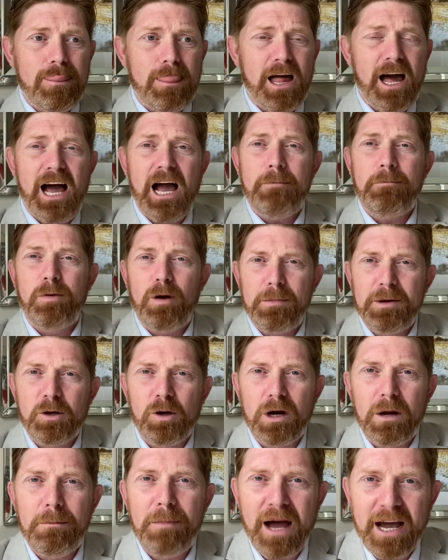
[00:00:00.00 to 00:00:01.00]
probably going
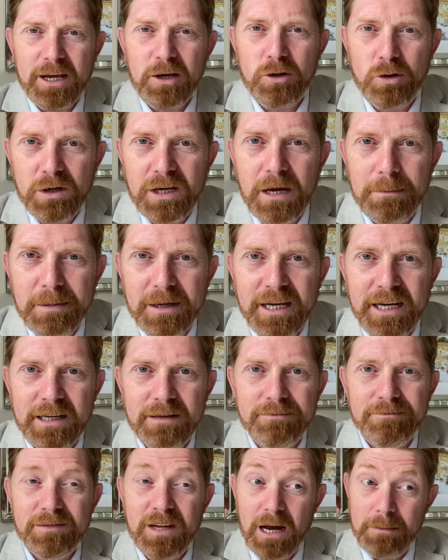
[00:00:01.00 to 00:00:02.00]
to back UKIP
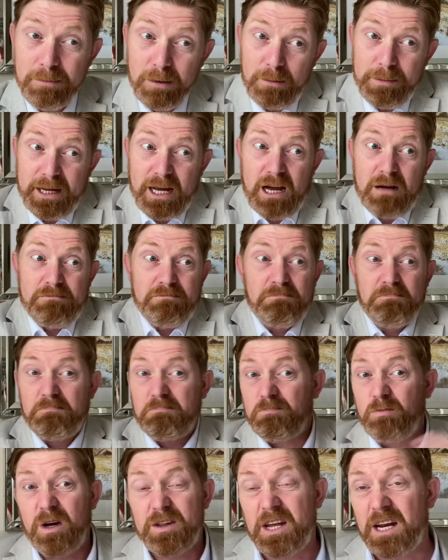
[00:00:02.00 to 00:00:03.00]
again. I probably am,
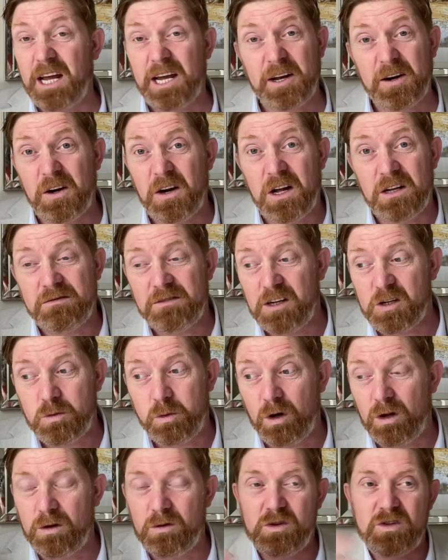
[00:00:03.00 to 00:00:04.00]
whether you like it or not. It's
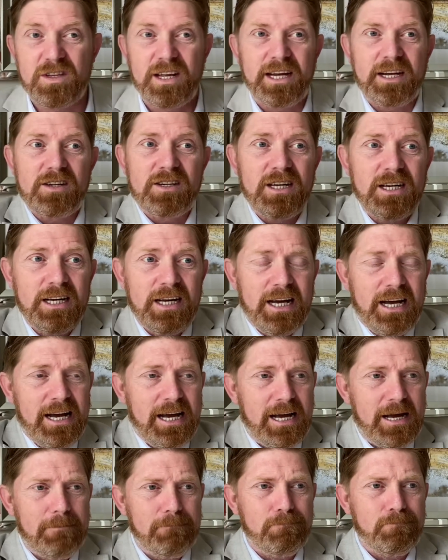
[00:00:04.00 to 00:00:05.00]
one of those things.
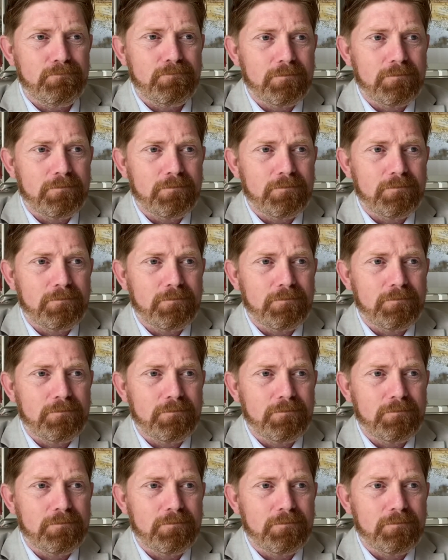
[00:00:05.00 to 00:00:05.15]
Neil